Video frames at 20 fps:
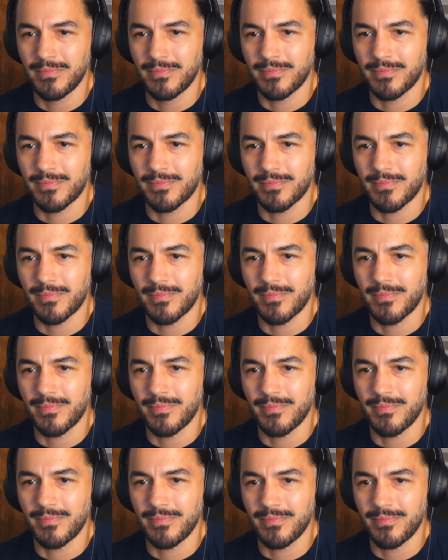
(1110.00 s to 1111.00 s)

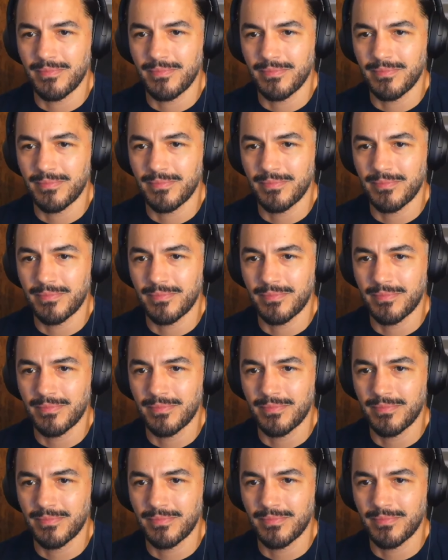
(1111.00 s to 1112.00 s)

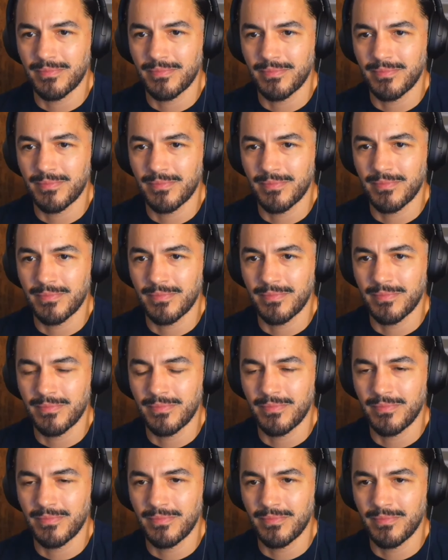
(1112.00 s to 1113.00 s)

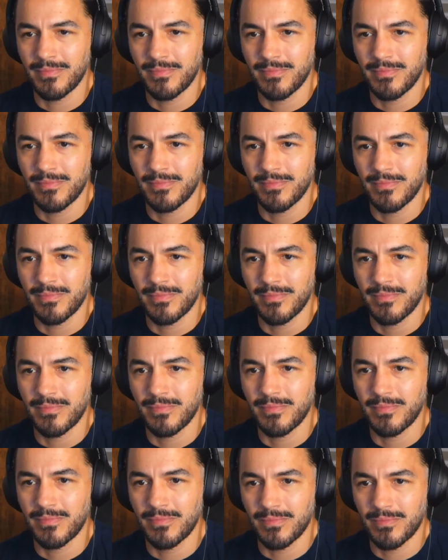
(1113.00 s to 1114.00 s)

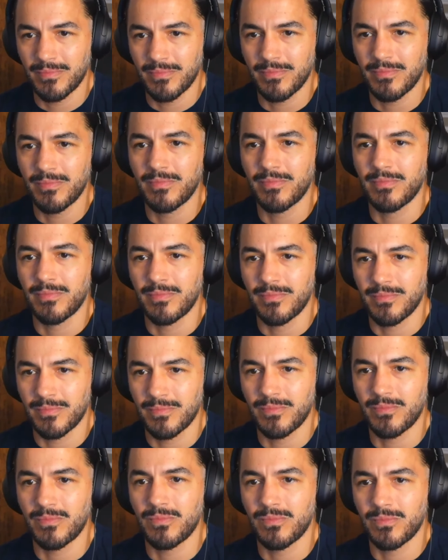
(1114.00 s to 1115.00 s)

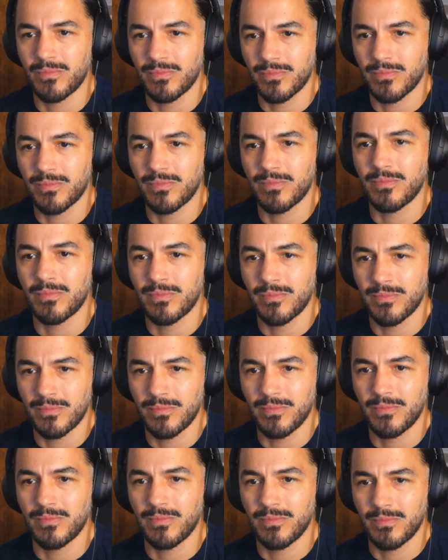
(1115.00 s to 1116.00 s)

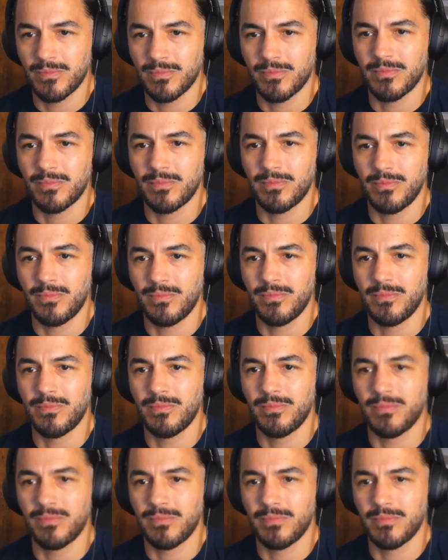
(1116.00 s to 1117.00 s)

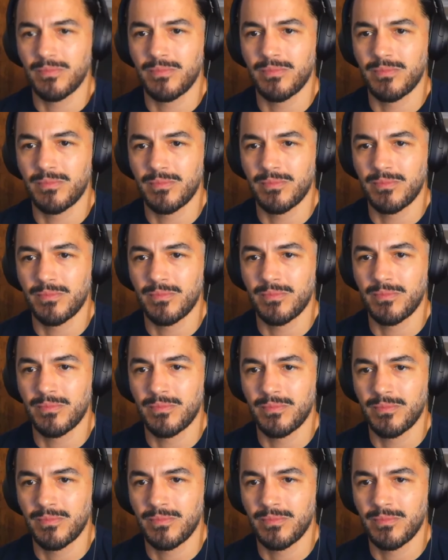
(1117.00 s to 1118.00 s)
(silent)